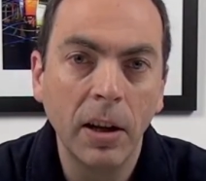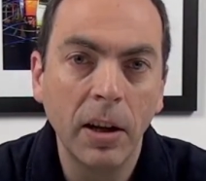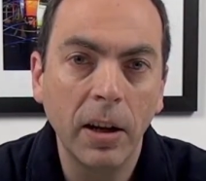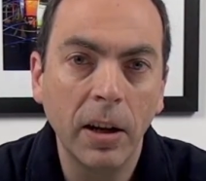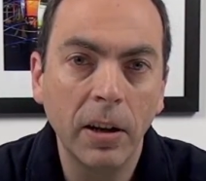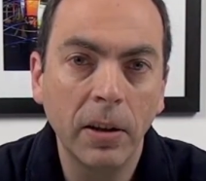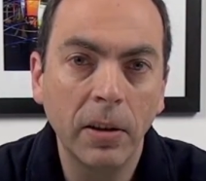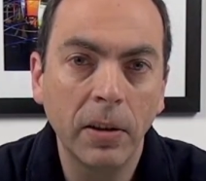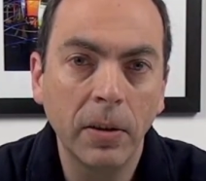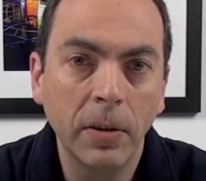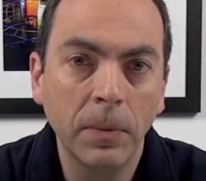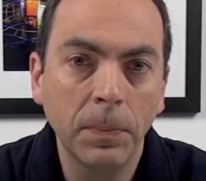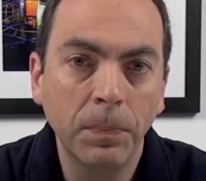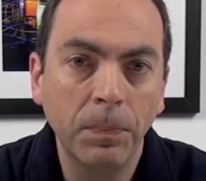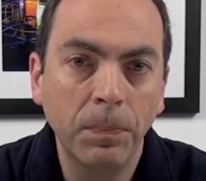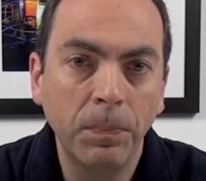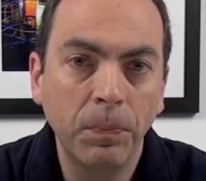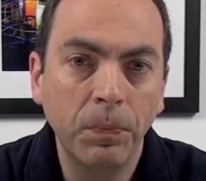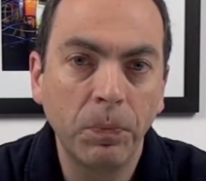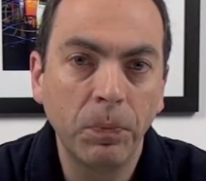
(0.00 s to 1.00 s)

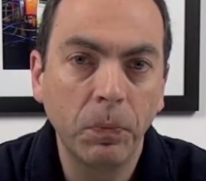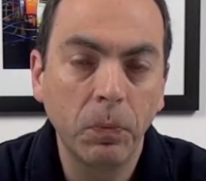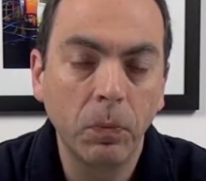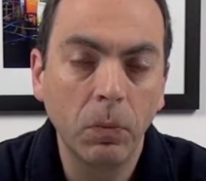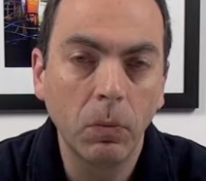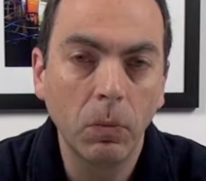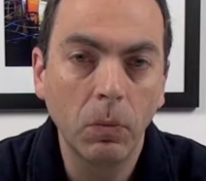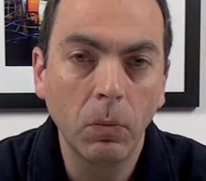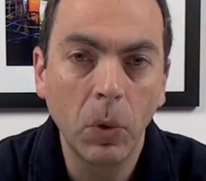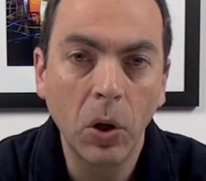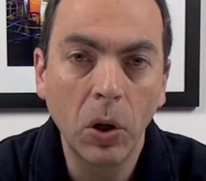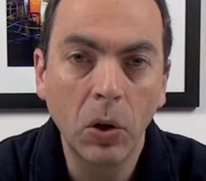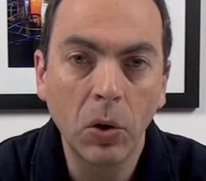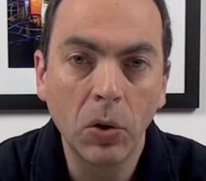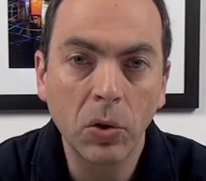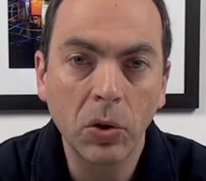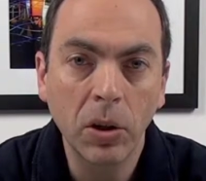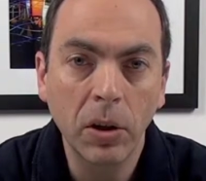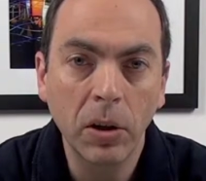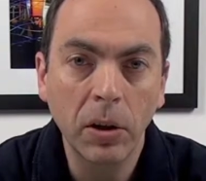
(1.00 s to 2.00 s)
And
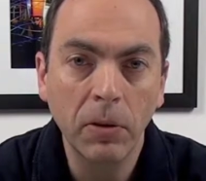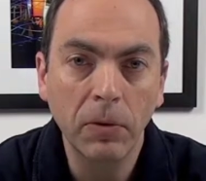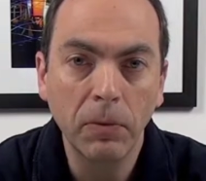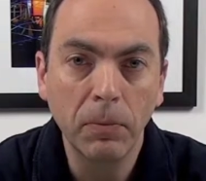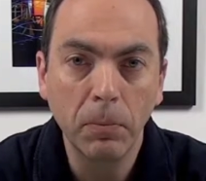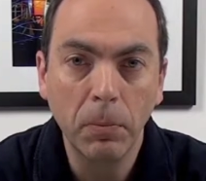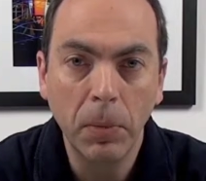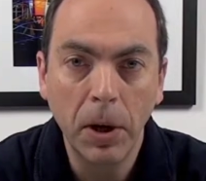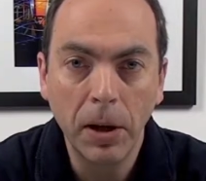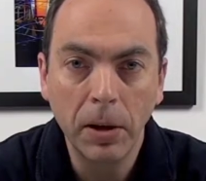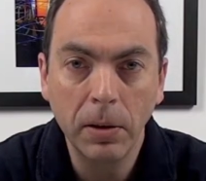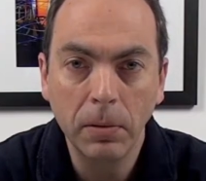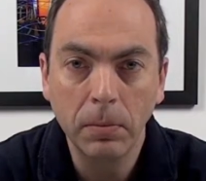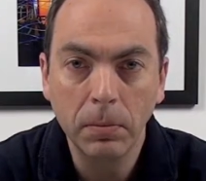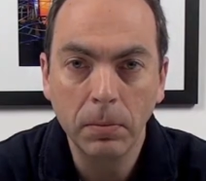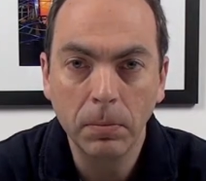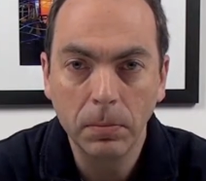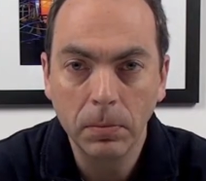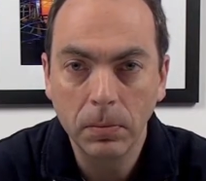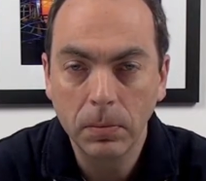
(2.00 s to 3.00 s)
because I've made
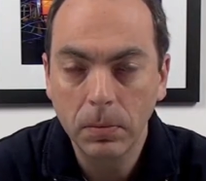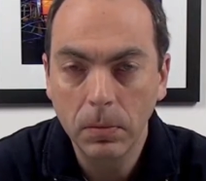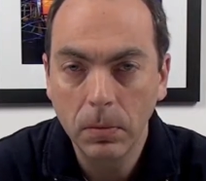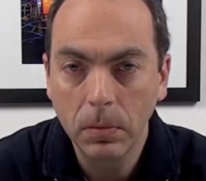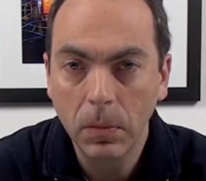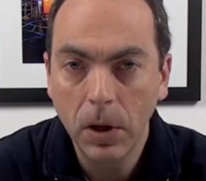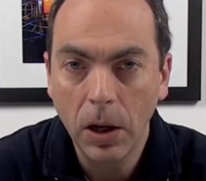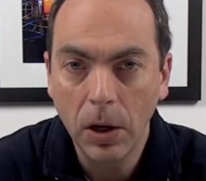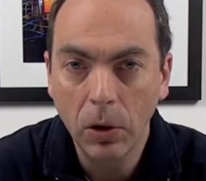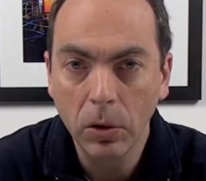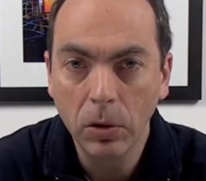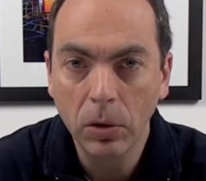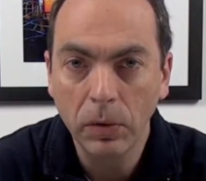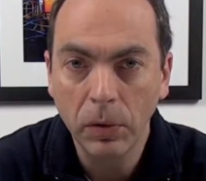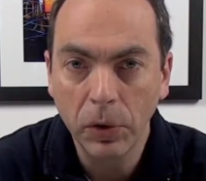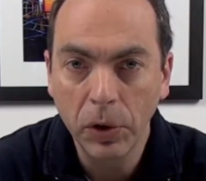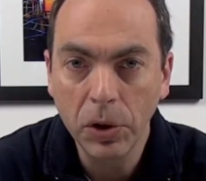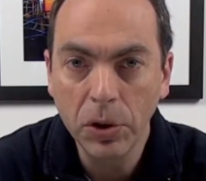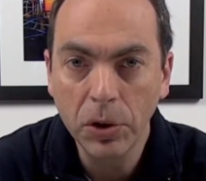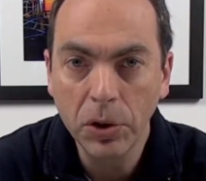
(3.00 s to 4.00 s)
a lot of
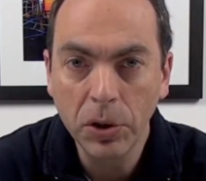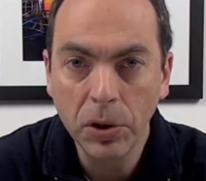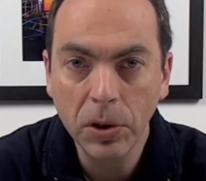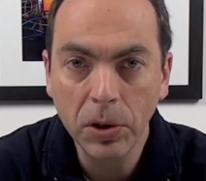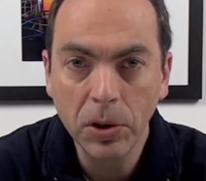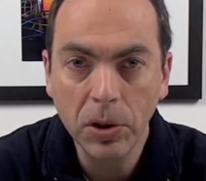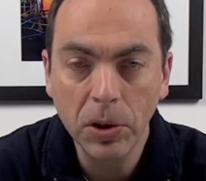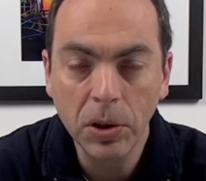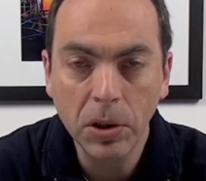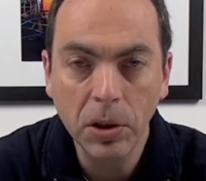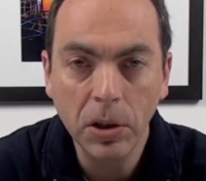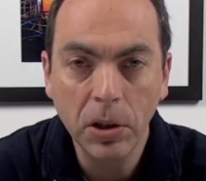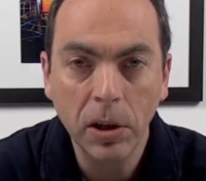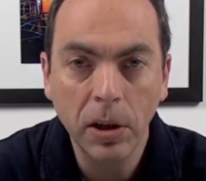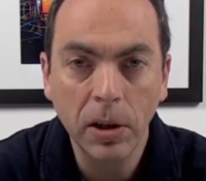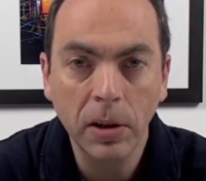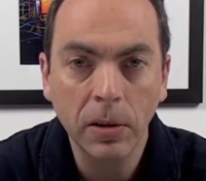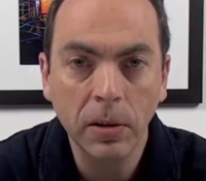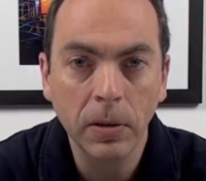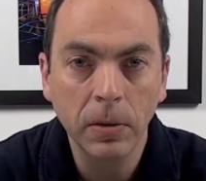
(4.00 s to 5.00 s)
researches
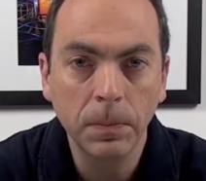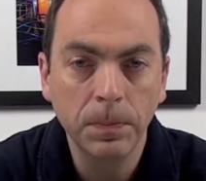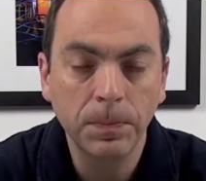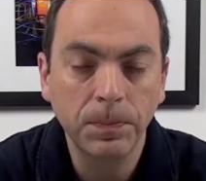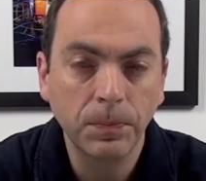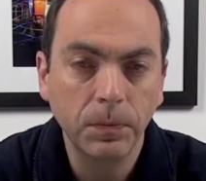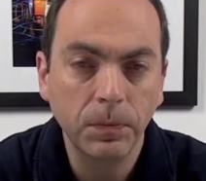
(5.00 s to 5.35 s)
and